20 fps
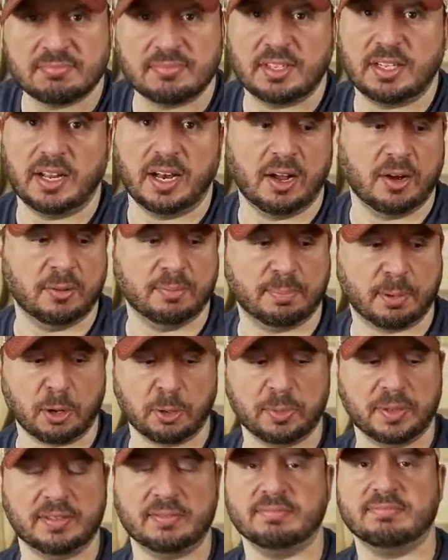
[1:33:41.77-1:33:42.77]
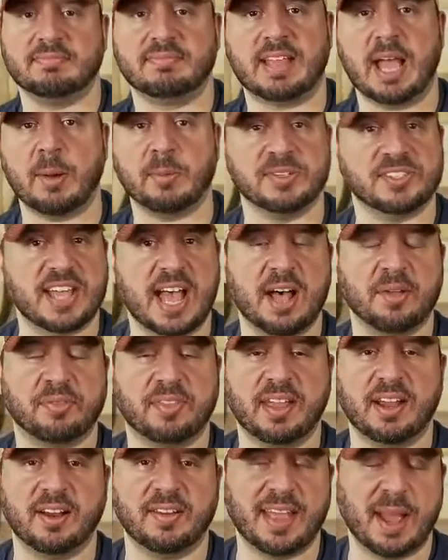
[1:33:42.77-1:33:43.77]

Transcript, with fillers: you know, bourbon that was out there.